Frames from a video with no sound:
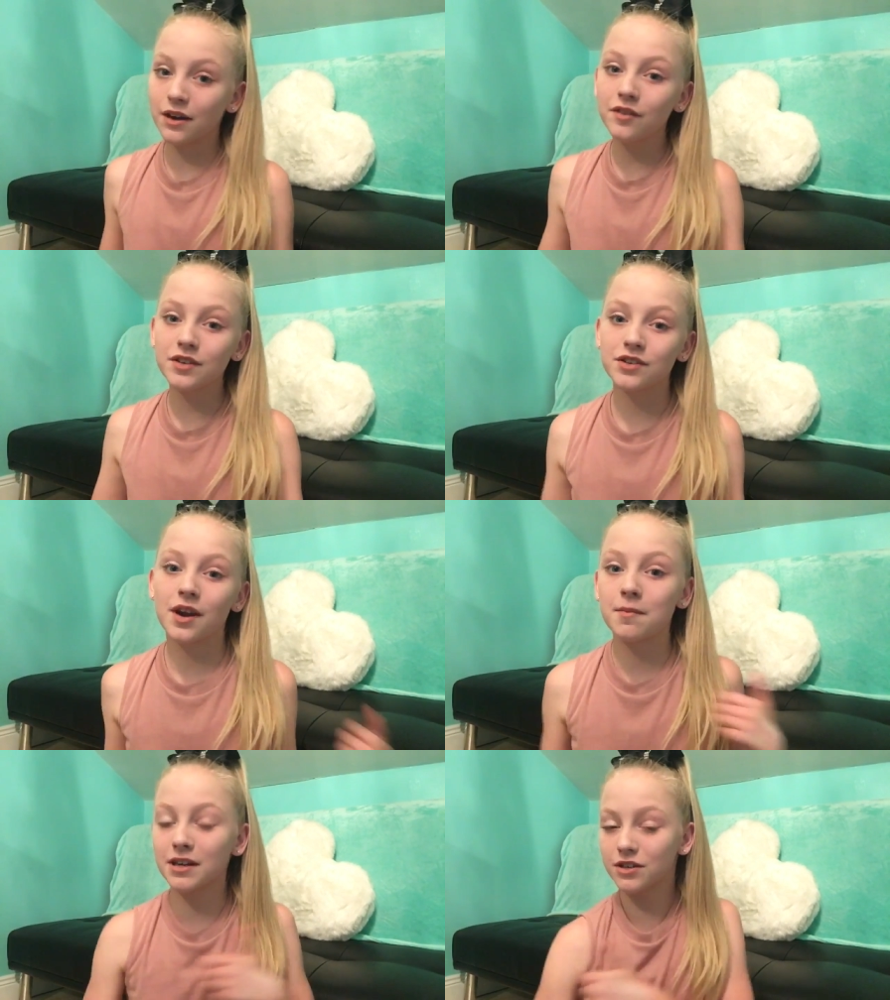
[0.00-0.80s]
If you
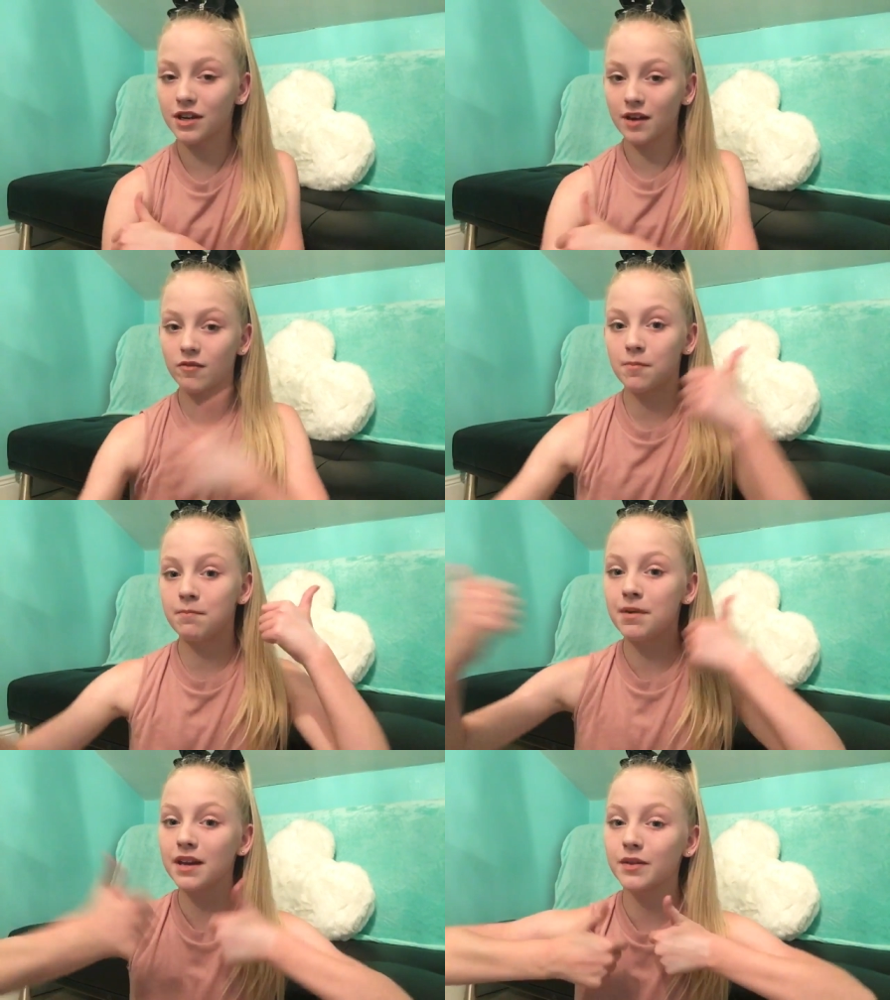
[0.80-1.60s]
enjoyed it, make sure to give it a
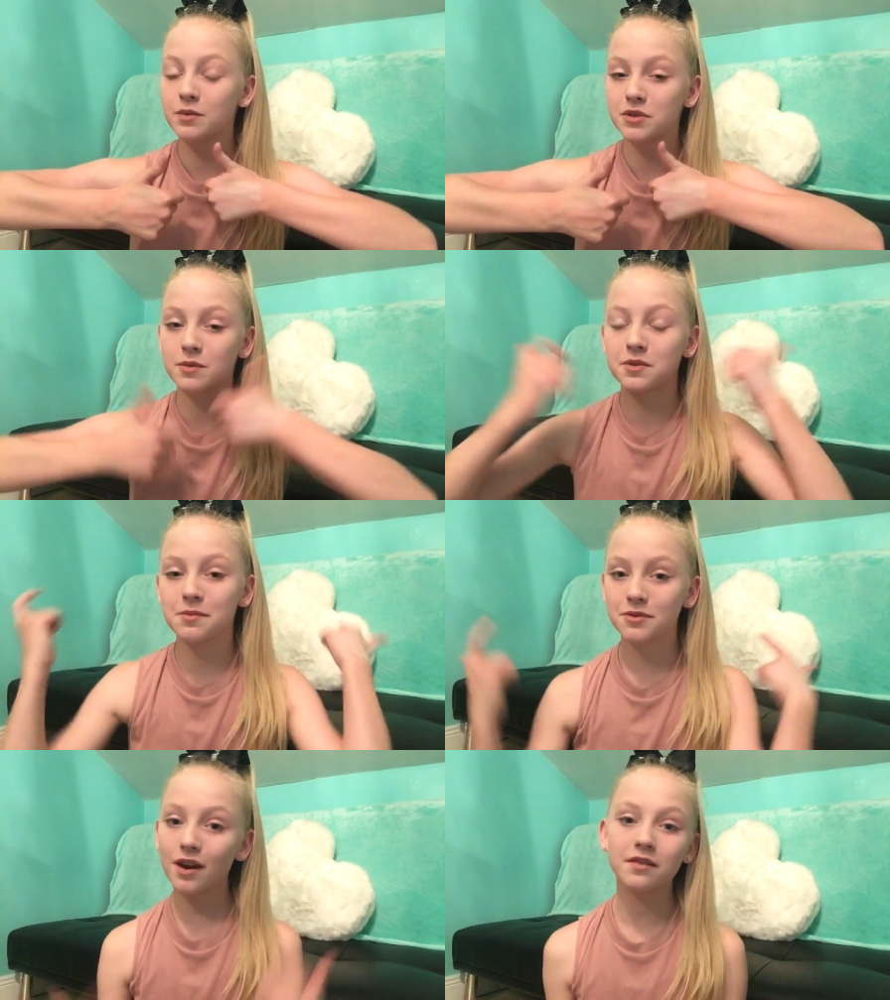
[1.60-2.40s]
big thumbs up,
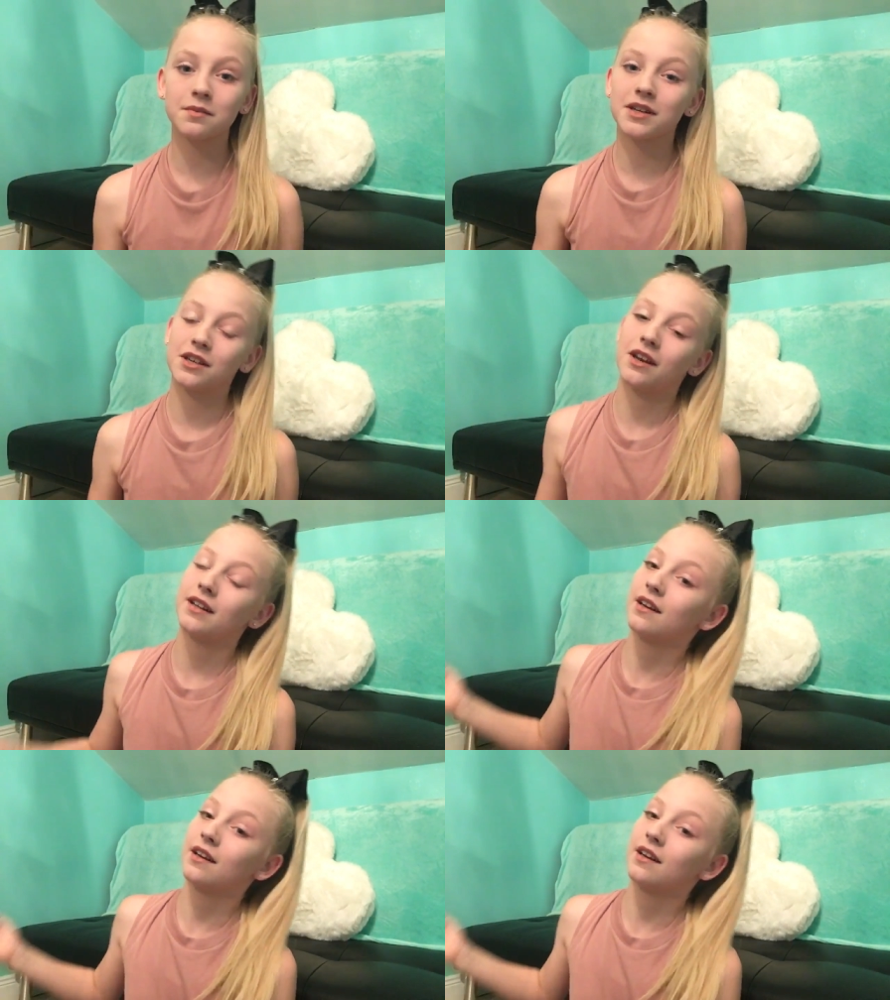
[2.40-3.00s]
subscribe to my channel,